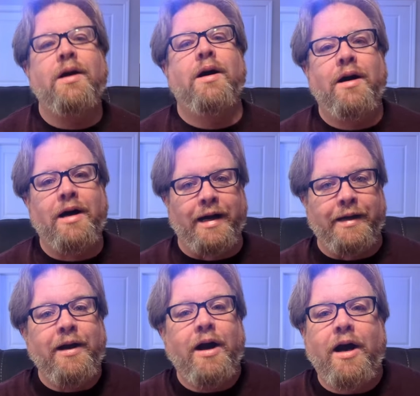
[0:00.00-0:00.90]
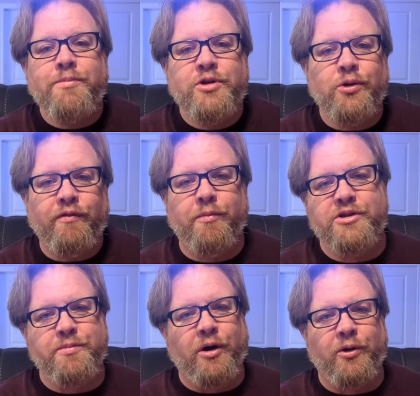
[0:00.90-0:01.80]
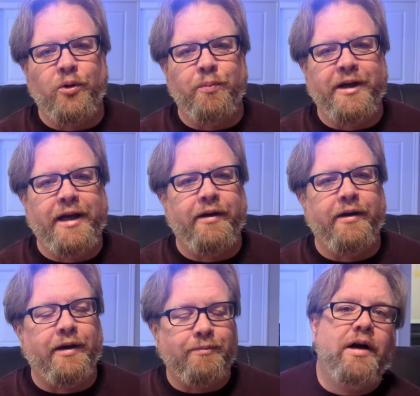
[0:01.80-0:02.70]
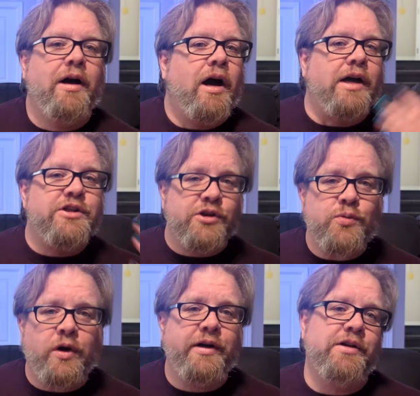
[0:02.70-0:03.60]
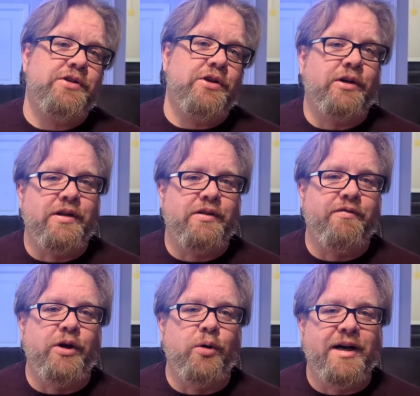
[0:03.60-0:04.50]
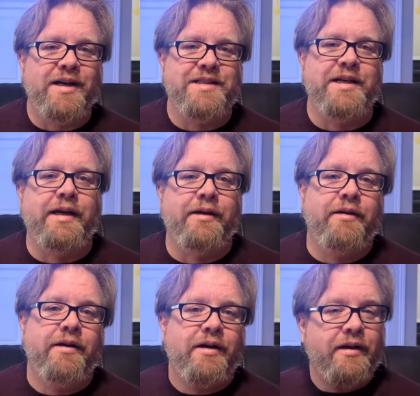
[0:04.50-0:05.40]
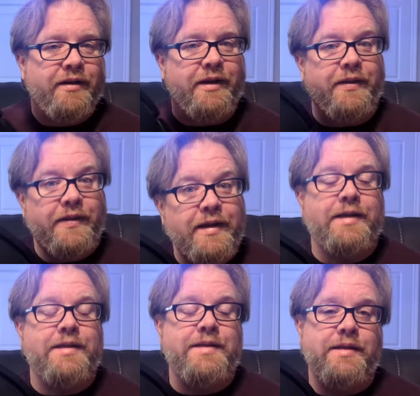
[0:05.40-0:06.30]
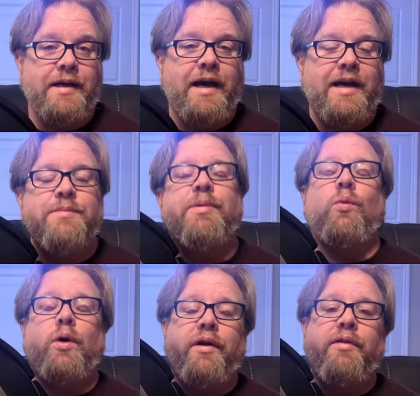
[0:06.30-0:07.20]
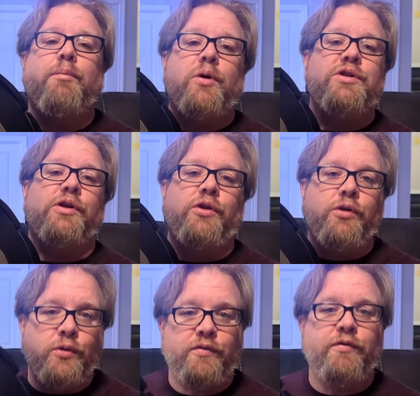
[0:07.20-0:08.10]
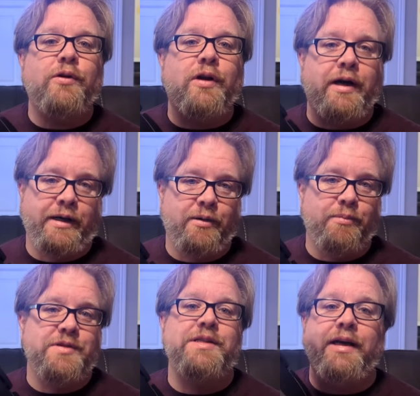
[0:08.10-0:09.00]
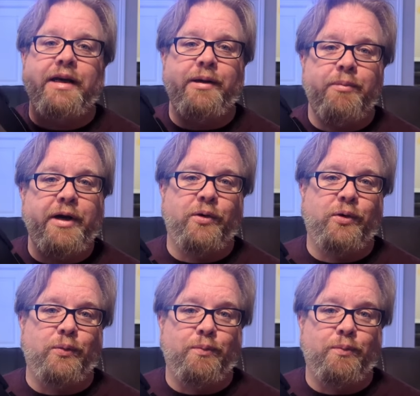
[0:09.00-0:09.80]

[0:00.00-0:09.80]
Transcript: Hi, I'm Joe from A Smarter Home Canada. I just wanted to start this video by saying that this has been one of the most useful items in my home,